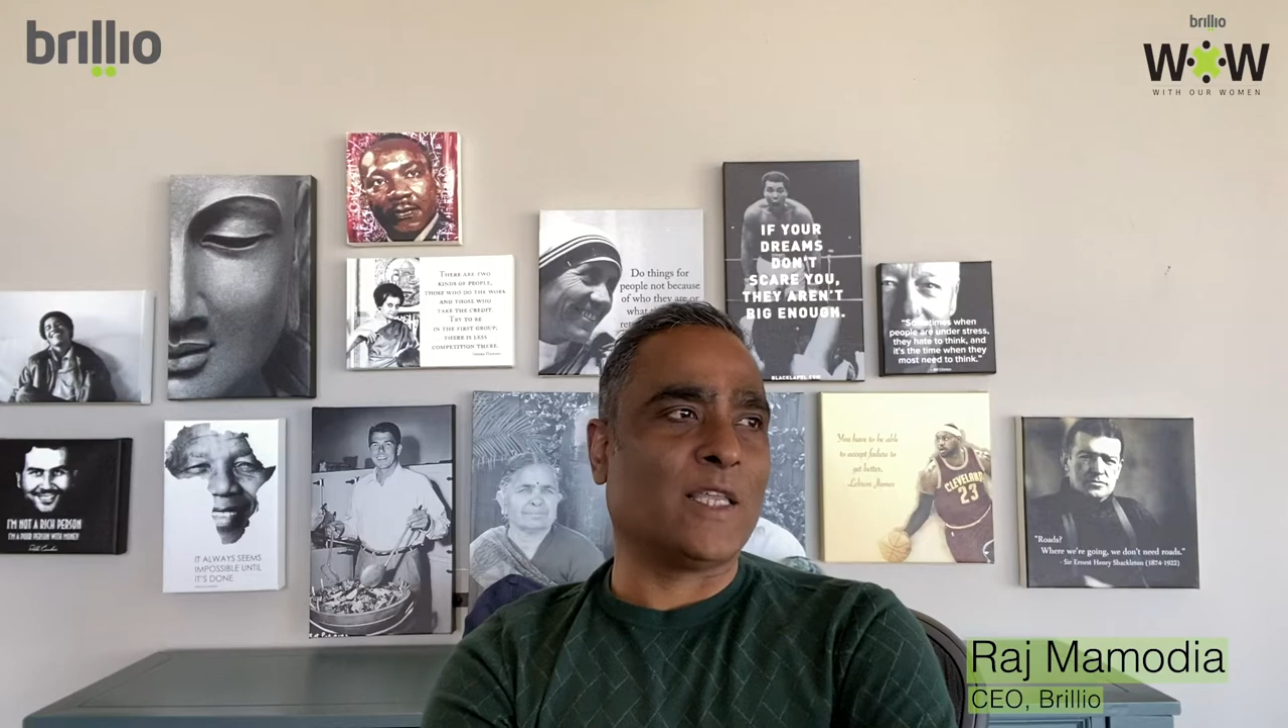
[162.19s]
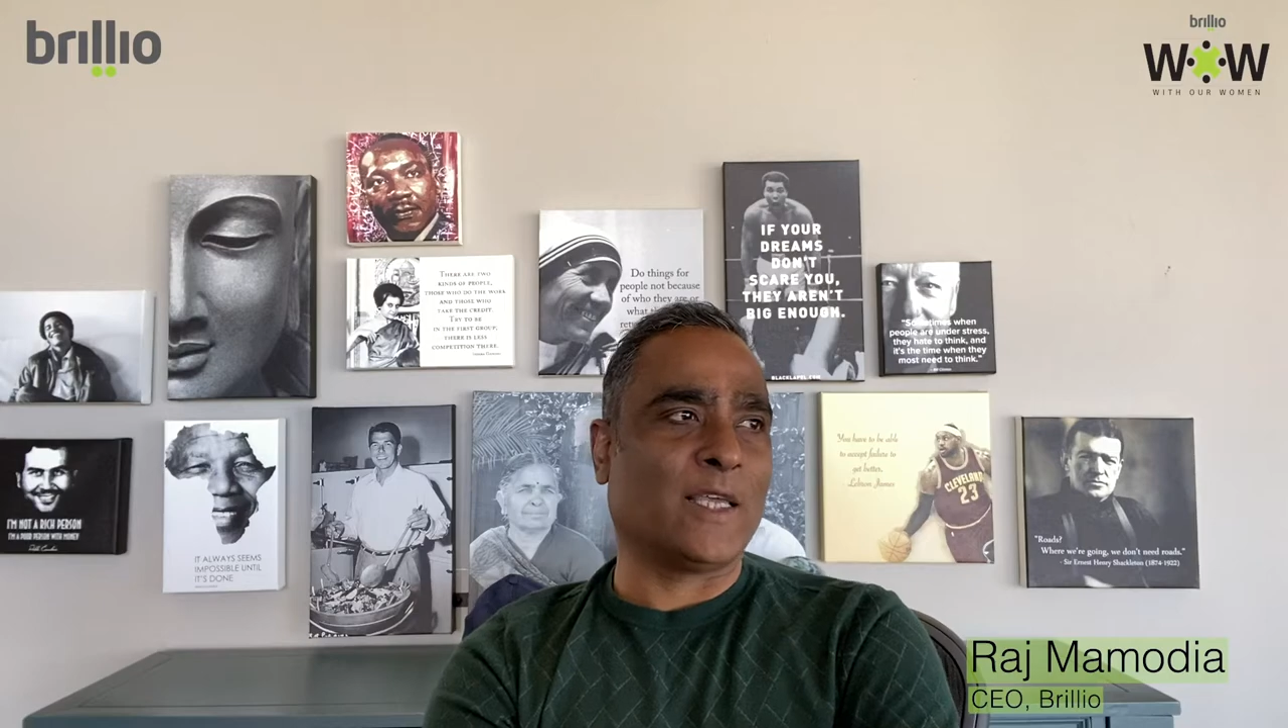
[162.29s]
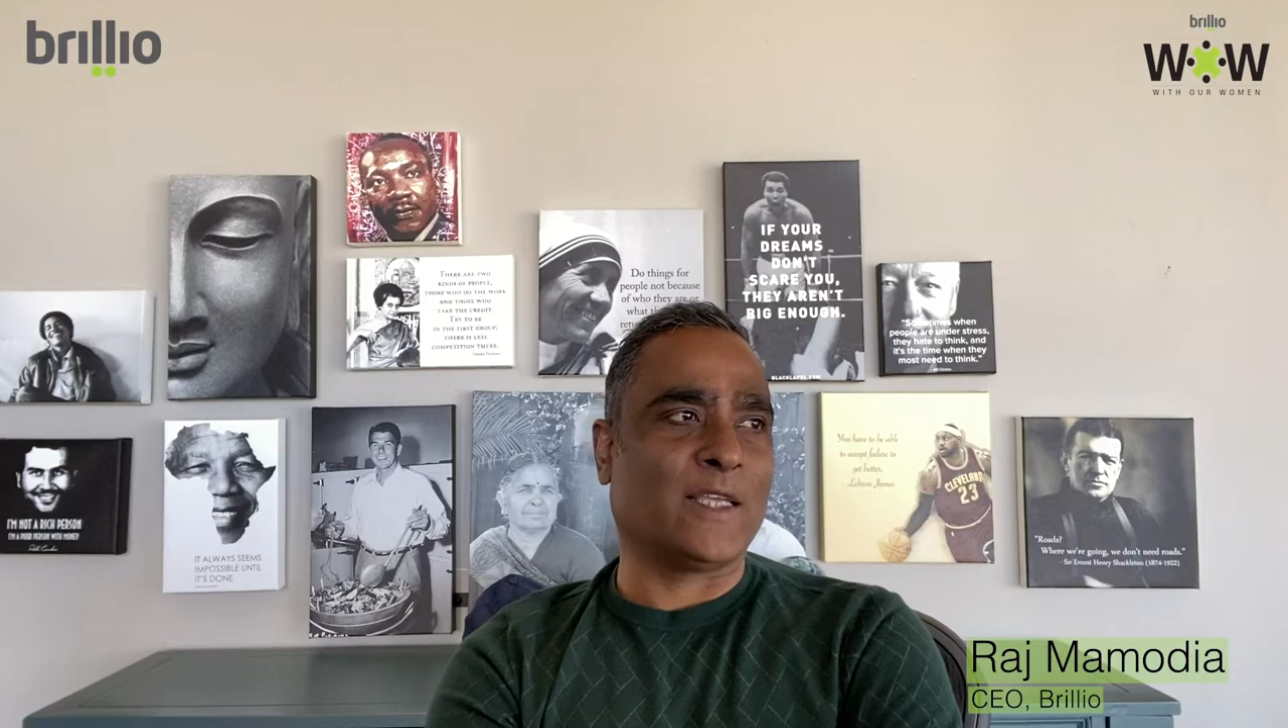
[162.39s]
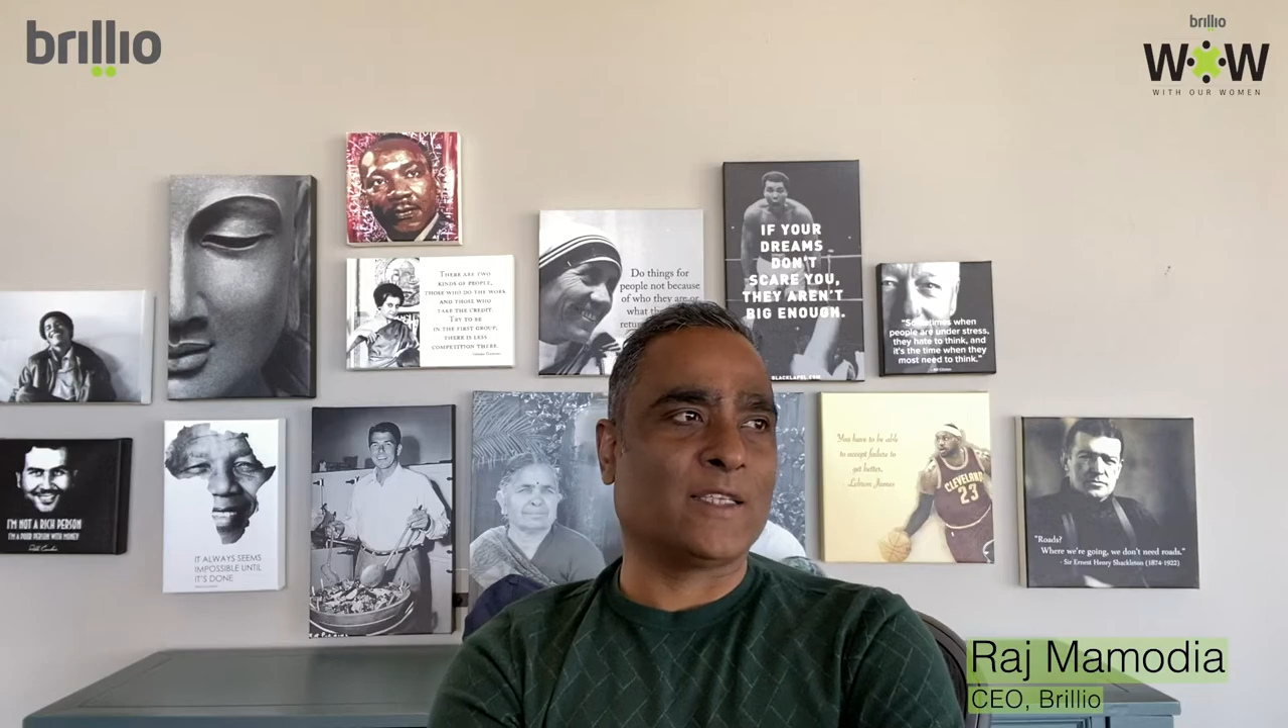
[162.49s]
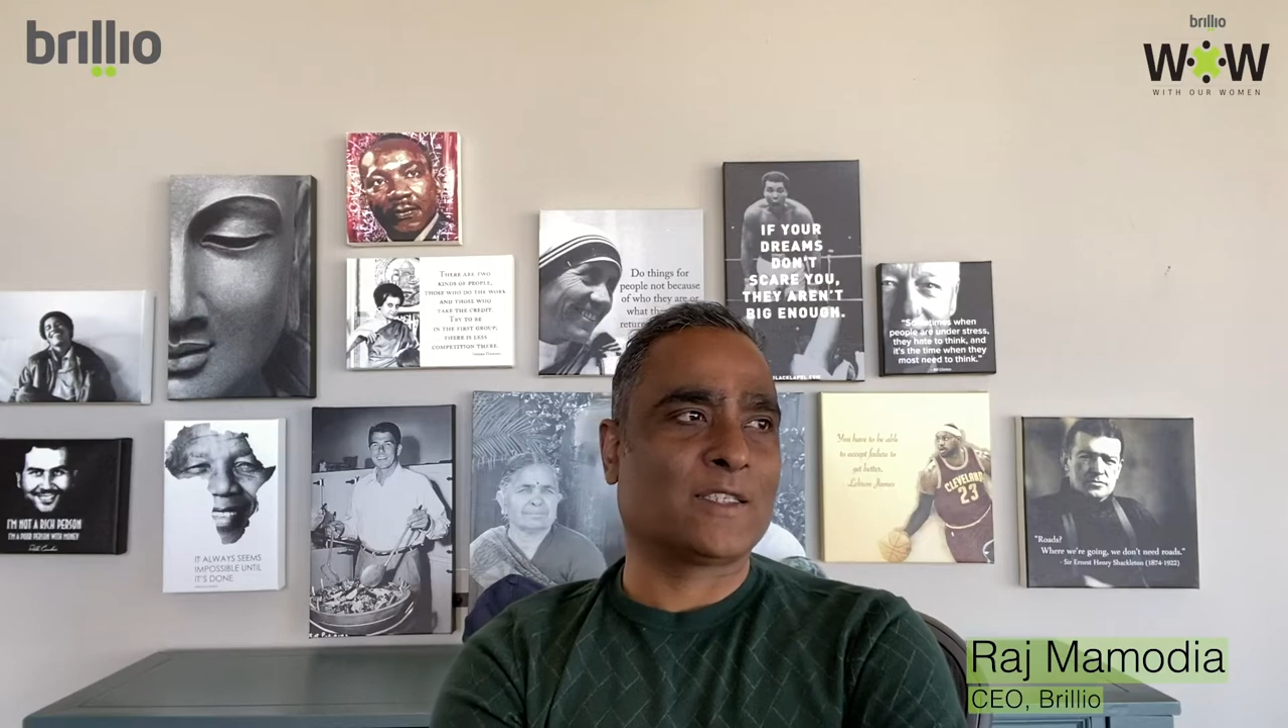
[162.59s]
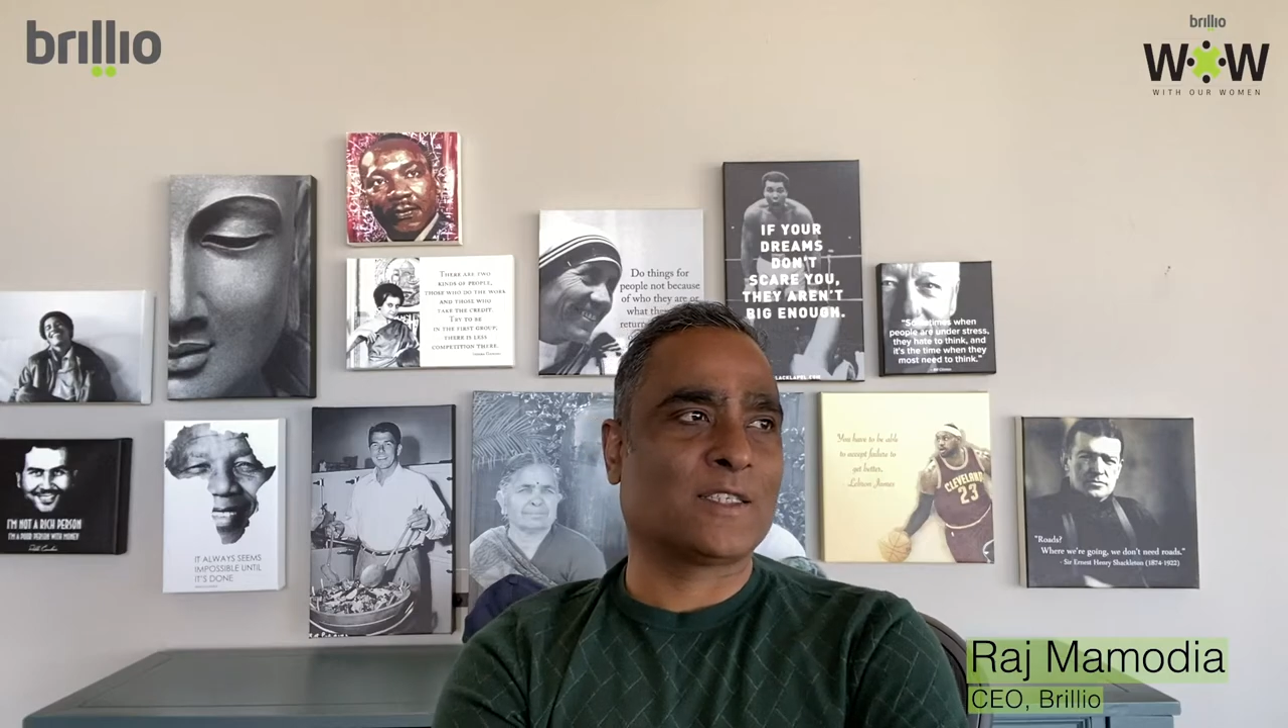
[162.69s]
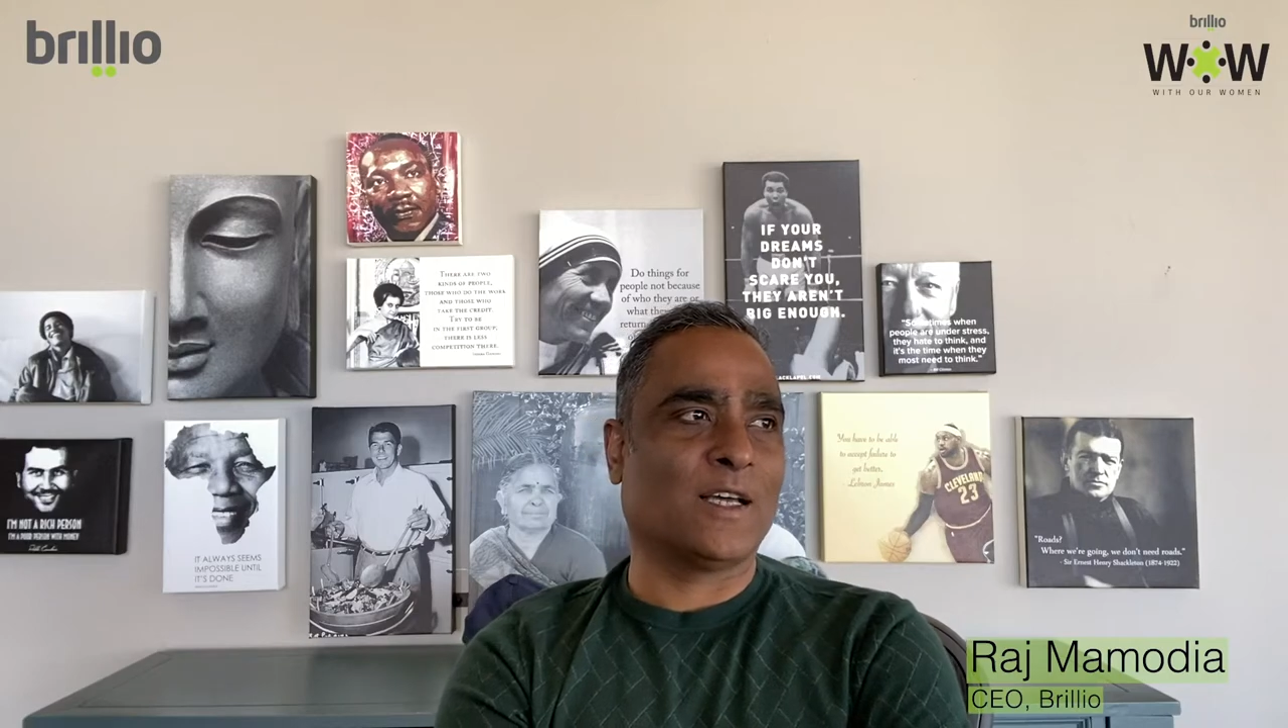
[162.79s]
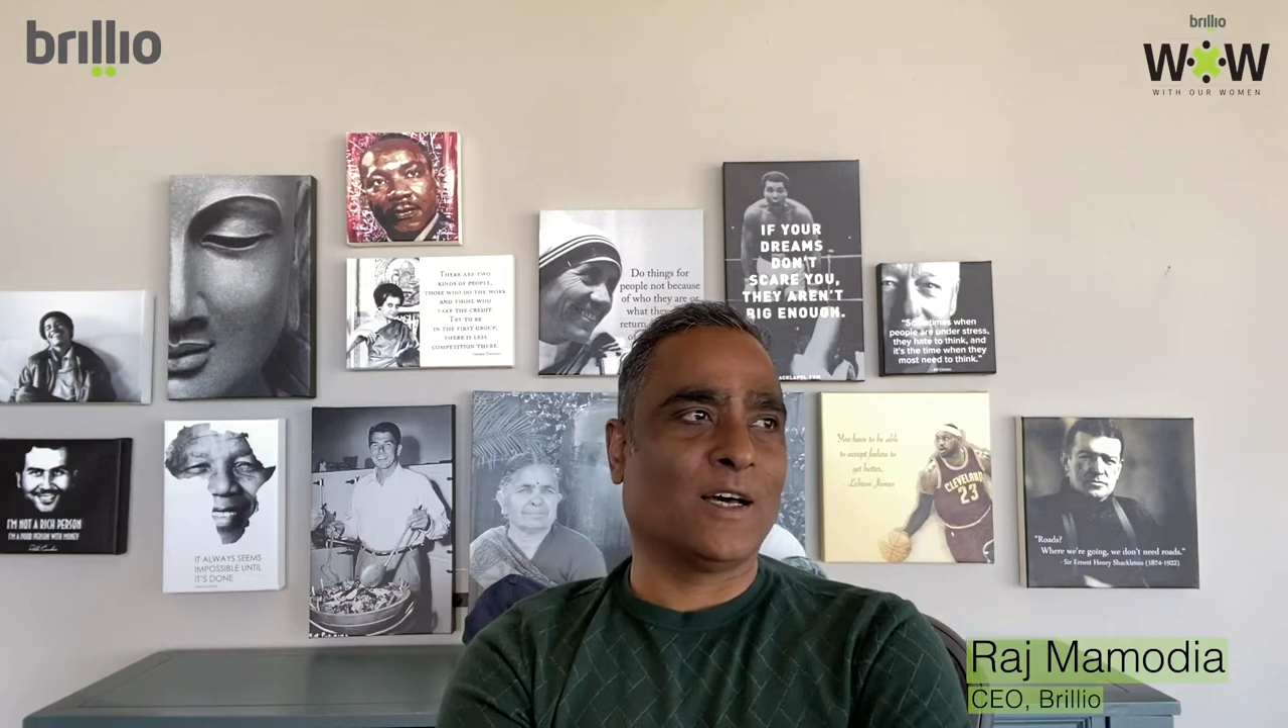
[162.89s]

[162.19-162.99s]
things,